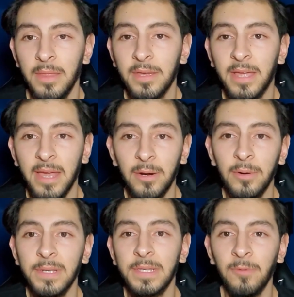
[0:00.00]

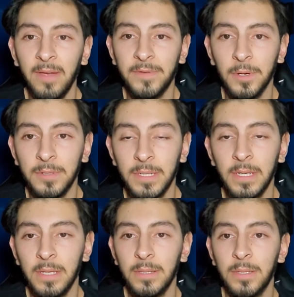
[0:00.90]
categories that we have chosen
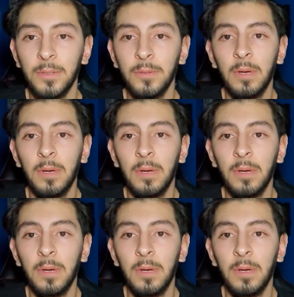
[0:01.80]
to